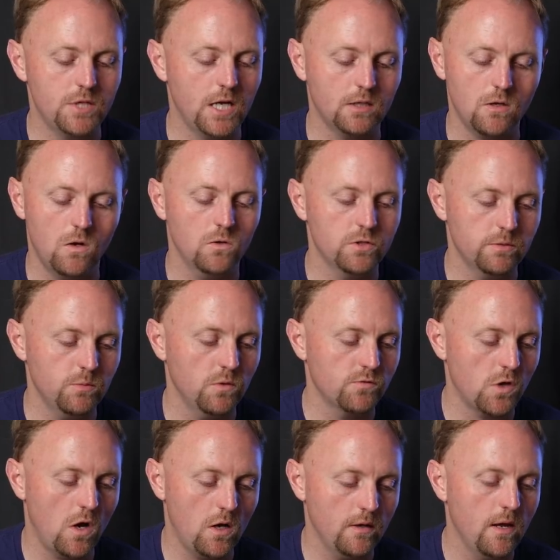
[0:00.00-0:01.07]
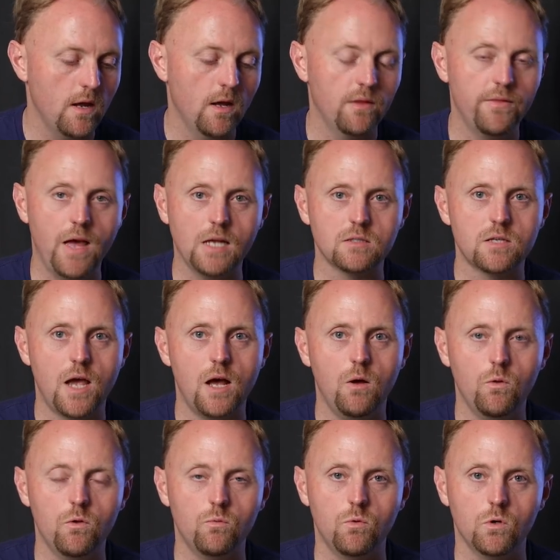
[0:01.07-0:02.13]
Technology moves on. That's
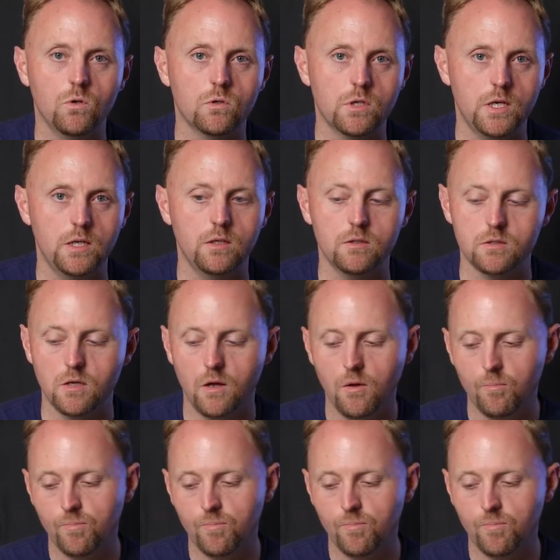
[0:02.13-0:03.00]
how the world is.